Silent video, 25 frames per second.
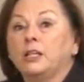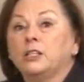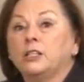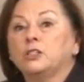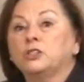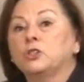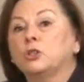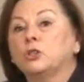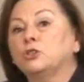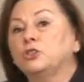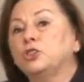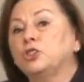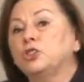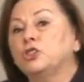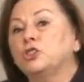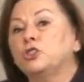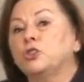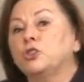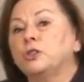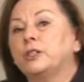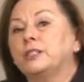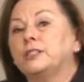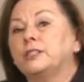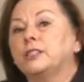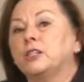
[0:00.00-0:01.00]
Social
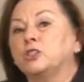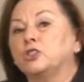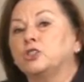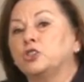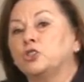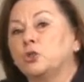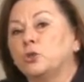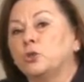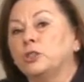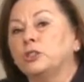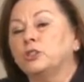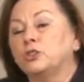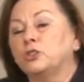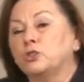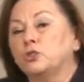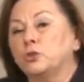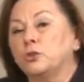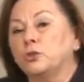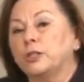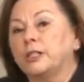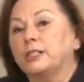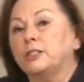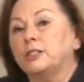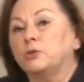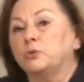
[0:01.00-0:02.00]
stories are short
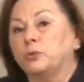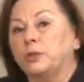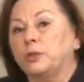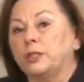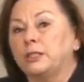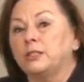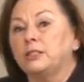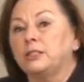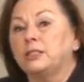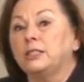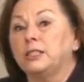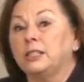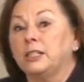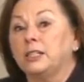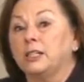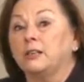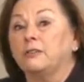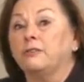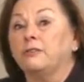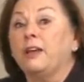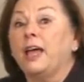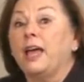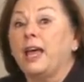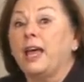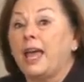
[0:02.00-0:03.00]
stories written to
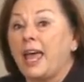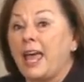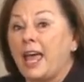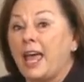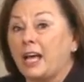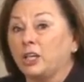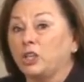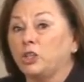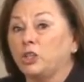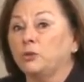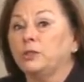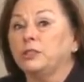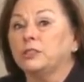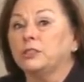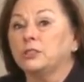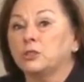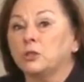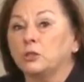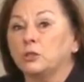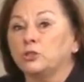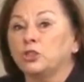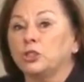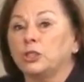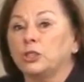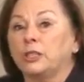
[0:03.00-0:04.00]
give accurate
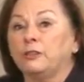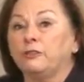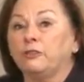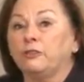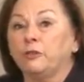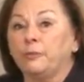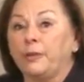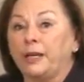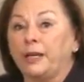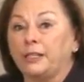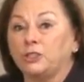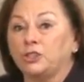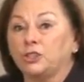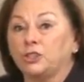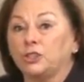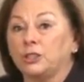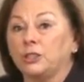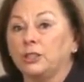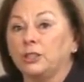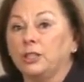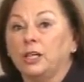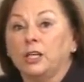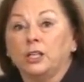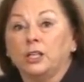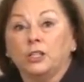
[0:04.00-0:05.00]
social
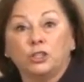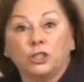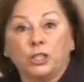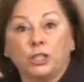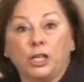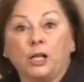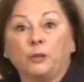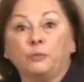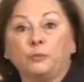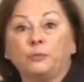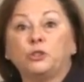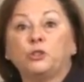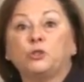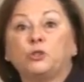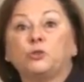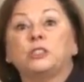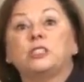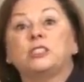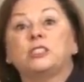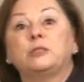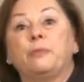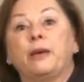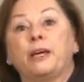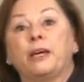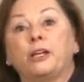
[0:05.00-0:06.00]
information to help
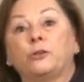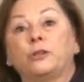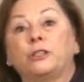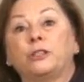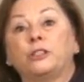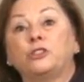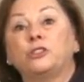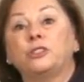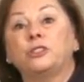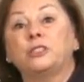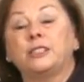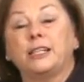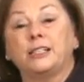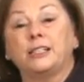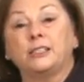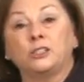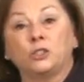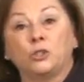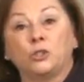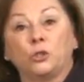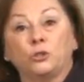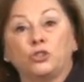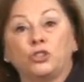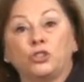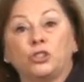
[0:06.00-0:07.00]
students better understand
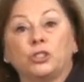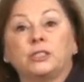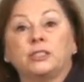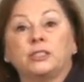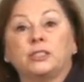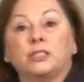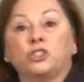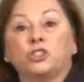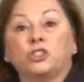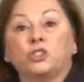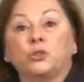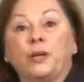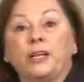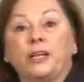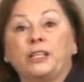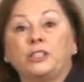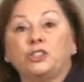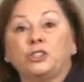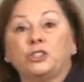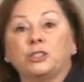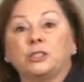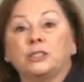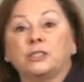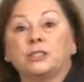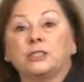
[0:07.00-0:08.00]
social
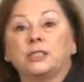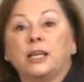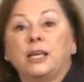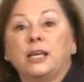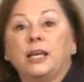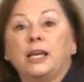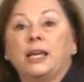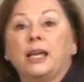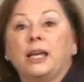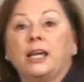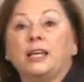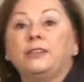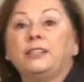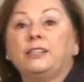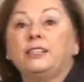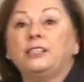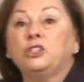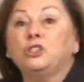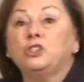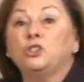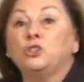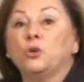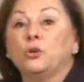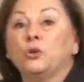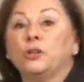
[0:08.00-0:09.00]
situations. And these
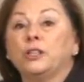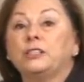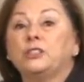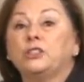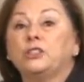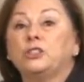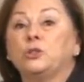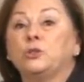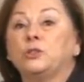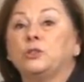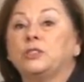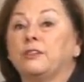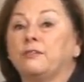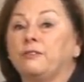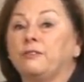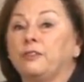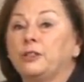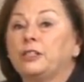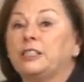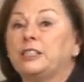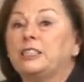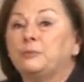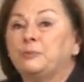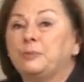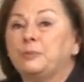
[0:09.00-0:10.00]
stories use a
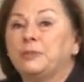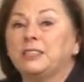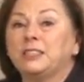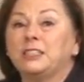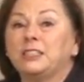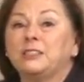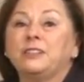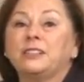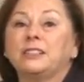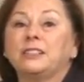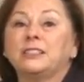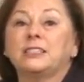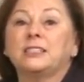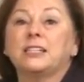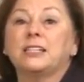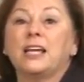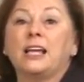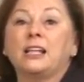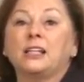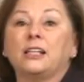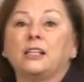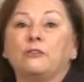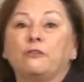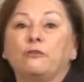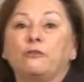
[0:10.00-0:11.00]
very specific
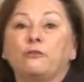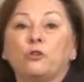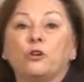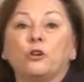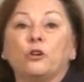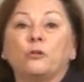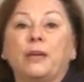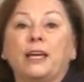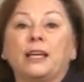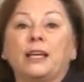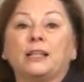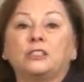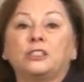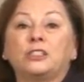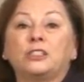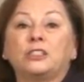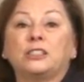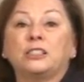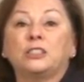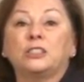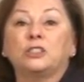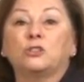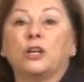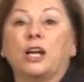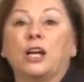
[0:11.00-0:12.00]
style and format to
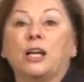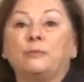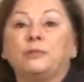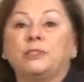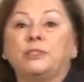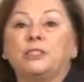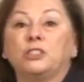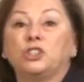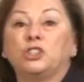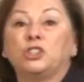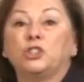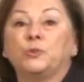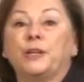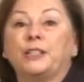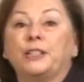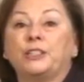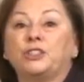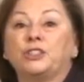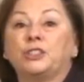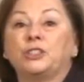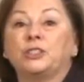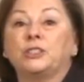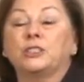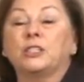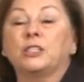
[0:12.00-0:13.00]
describe
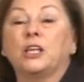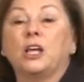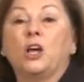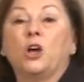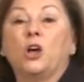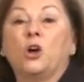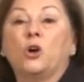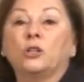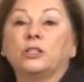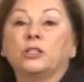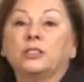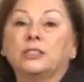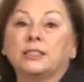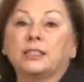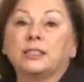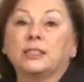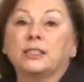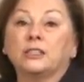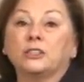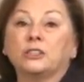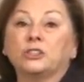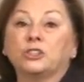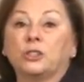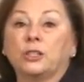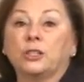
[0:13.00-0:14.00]
situations or
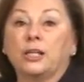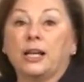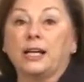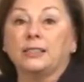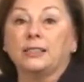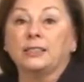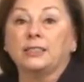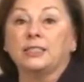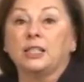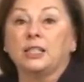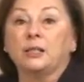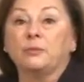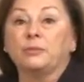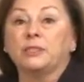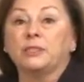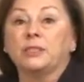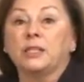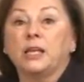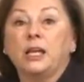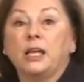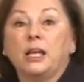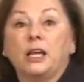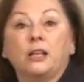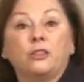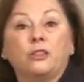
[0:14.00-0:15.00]
skills or concepts.
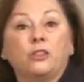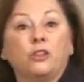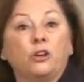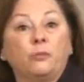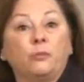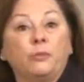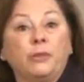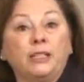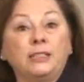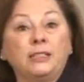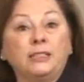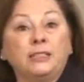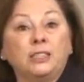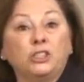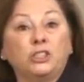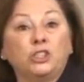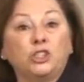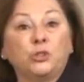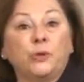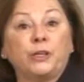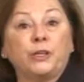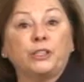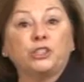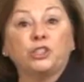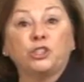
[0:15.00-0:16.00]
There are many
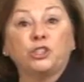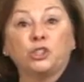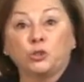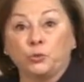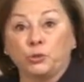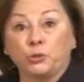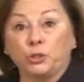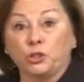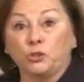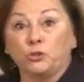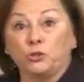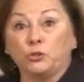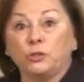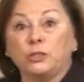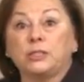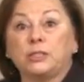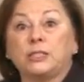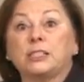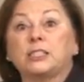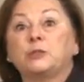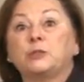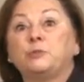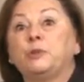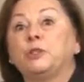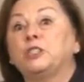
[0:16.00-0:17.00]
situations where students
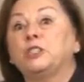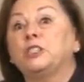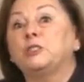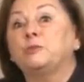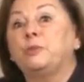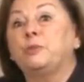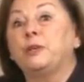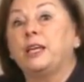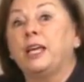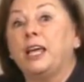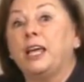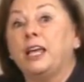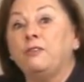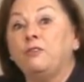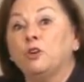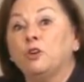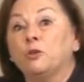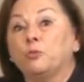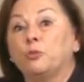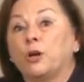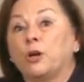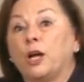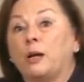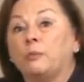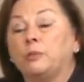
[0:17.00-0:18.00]
experience
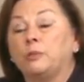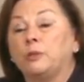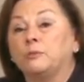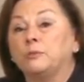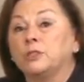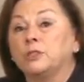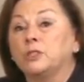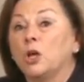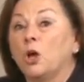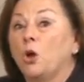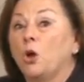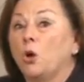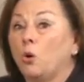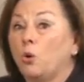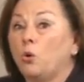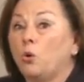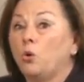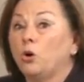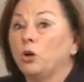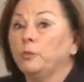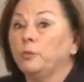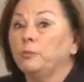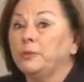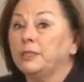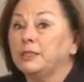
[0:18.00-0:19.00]
behavior problems
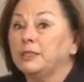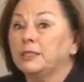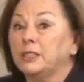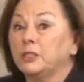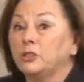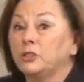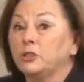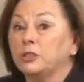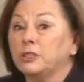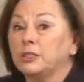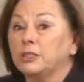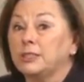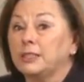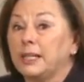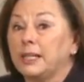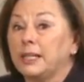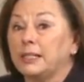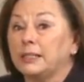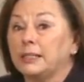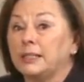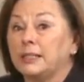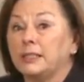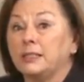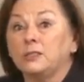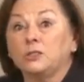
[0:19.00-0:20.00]
or
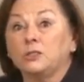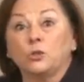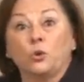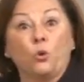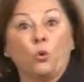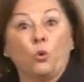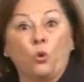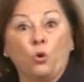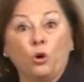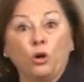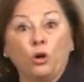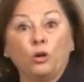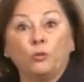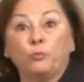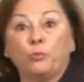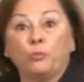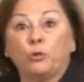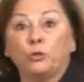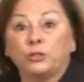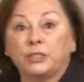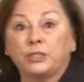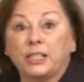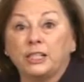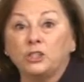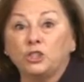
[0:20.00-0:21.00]
misunderstandings or
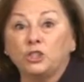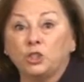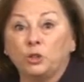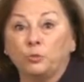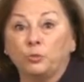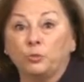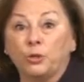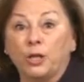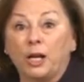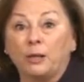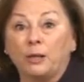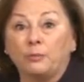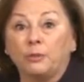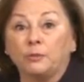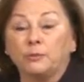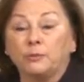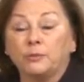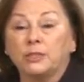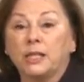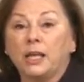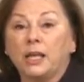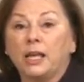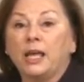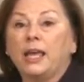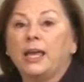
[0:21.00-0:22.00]
potential
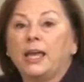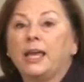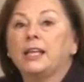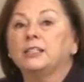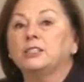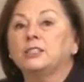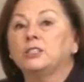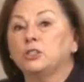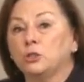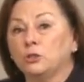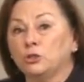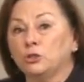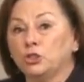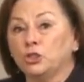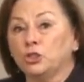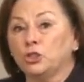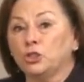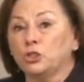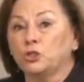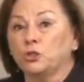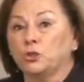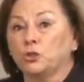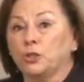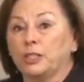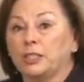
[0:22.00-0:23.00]
problems, and social
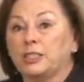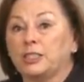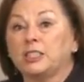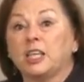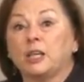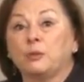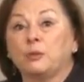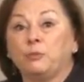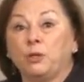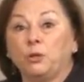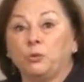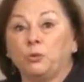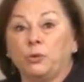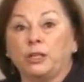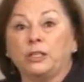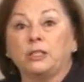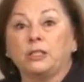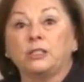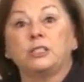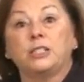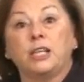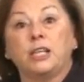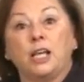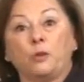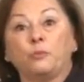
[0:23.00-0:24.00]
stories can be
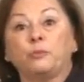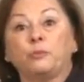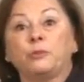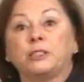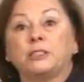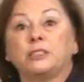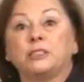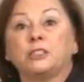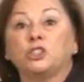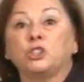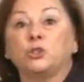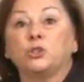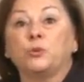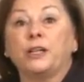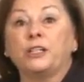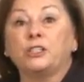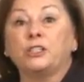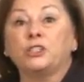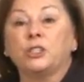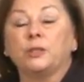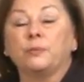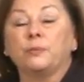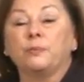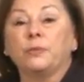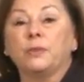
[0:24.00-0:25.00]
written to help the
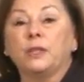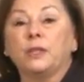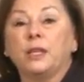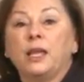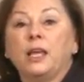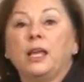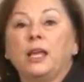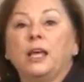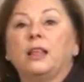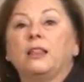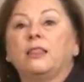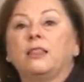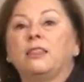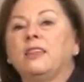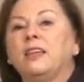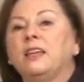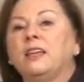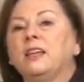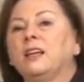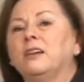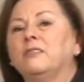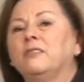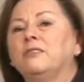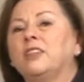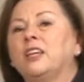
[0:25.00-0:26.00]
situation.
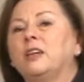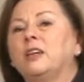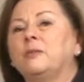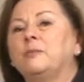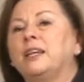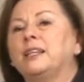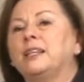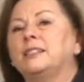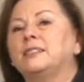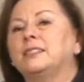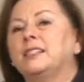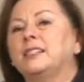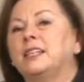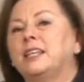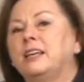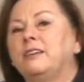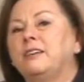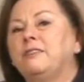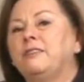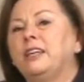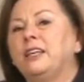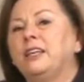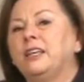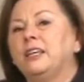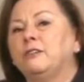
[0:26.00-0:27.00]
Think of them as
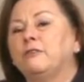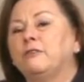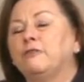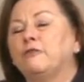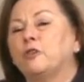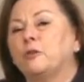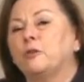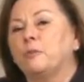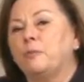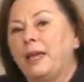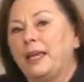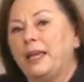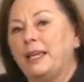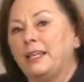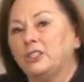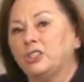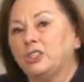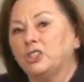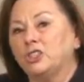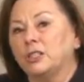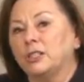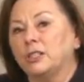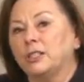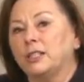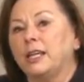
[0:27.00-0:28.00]
giving
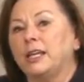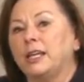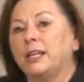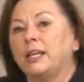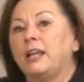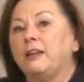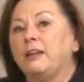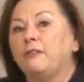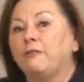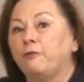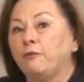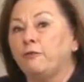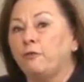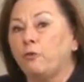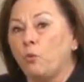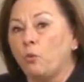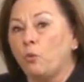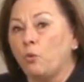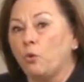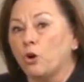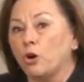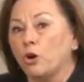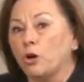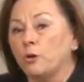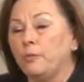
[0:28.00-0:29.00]
information in a
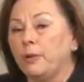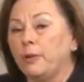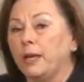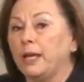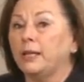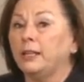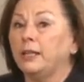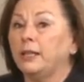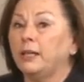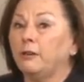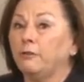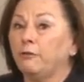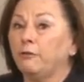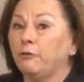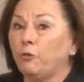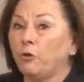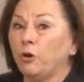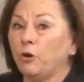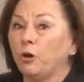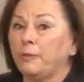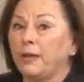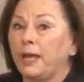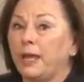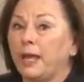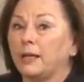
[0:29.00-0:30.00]
form and in a
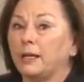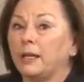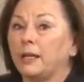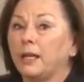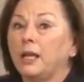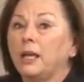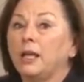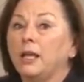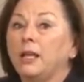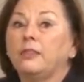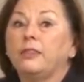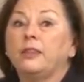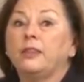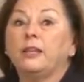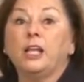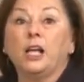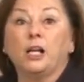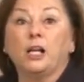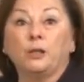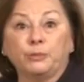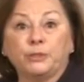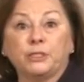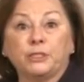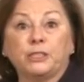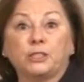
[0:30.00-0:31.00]
format that
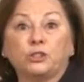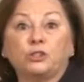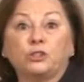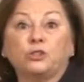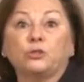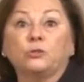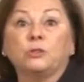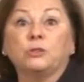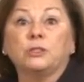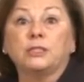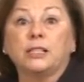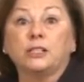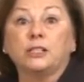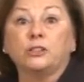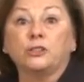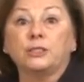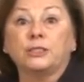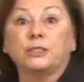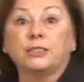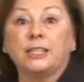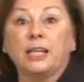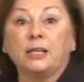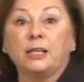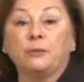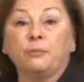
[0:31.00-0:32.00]
helps the students
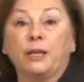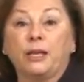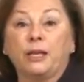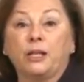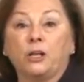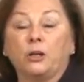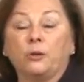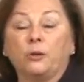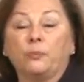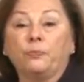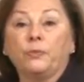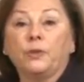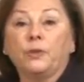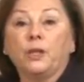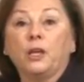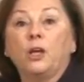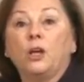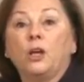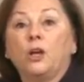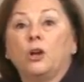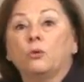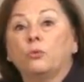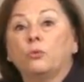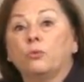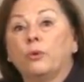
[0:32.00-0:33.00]
understand better.
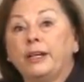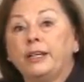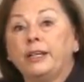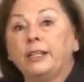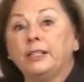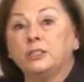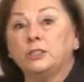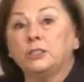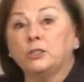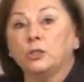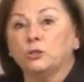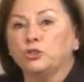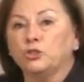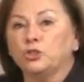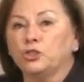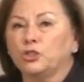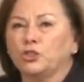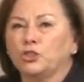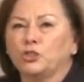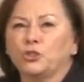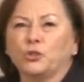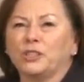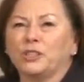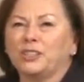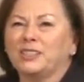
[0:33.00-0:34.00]
Writing social
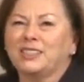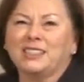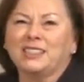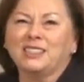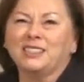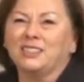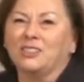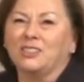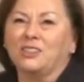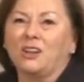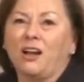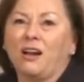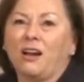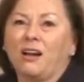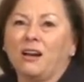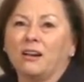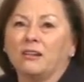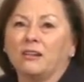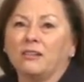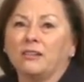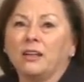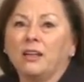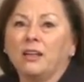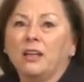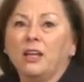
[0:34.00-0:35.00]
stories isn't
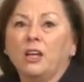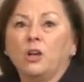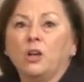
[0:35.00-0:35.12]
hard.